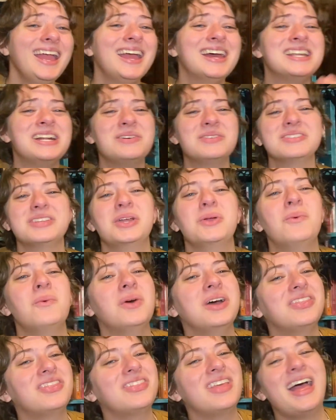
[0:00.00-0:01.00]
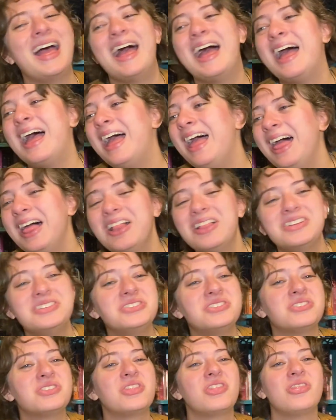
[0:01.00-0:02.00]
And I was like, what the hell
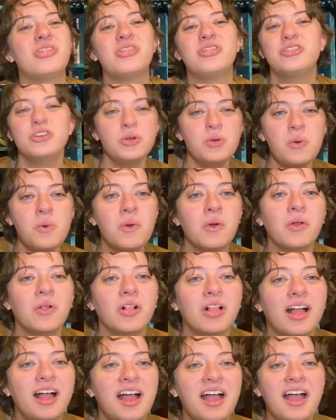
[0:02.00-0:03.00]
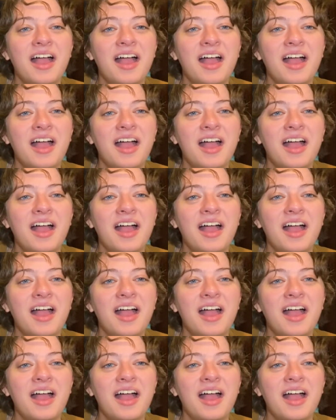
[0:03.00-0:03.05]
is Thule?